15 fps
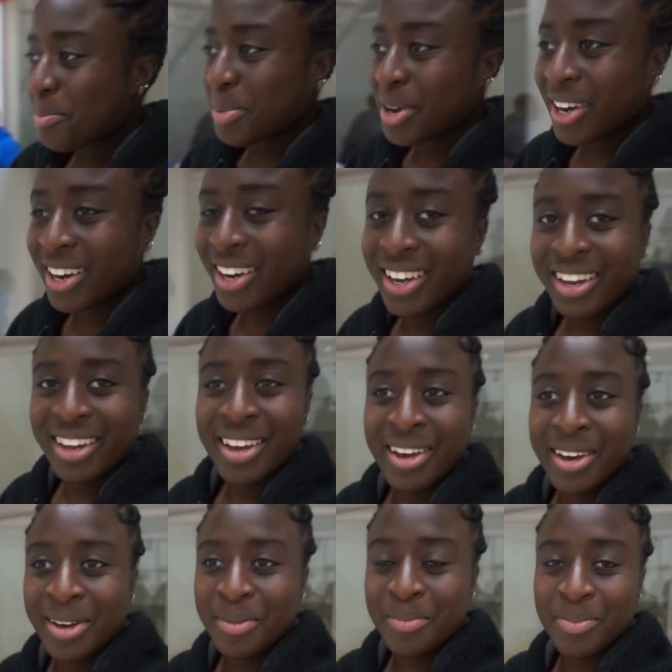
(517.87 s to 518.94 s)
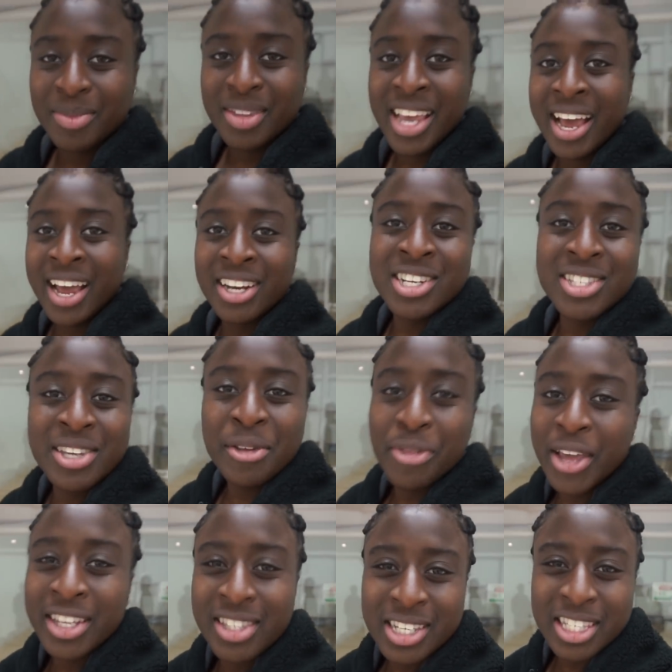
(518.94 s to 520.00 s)
But he still
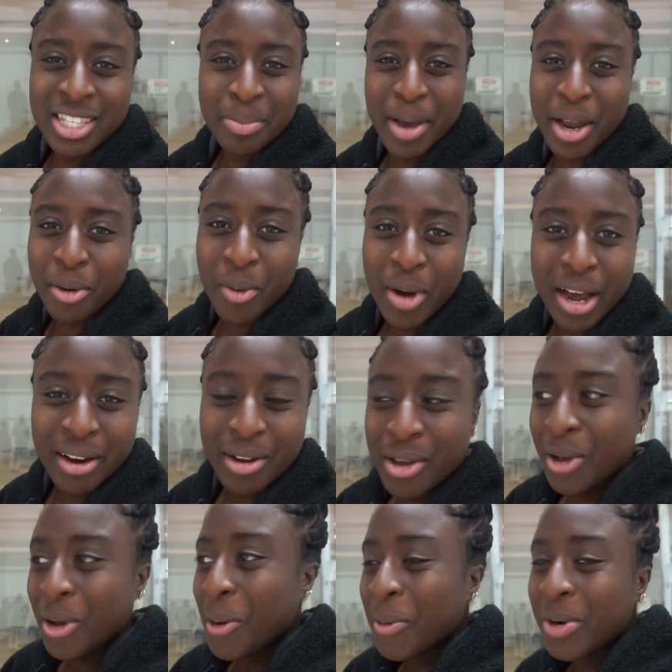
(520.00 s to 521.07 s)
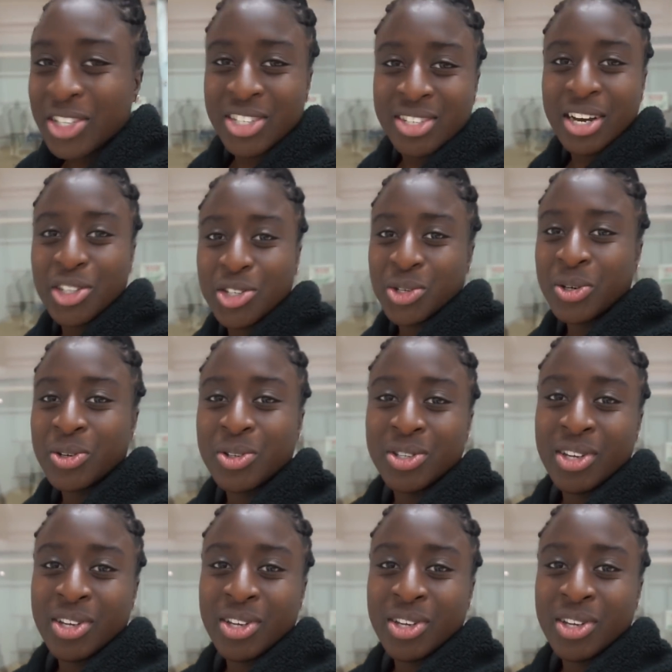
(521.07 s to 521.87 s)
thinks he's the better one, which is not true.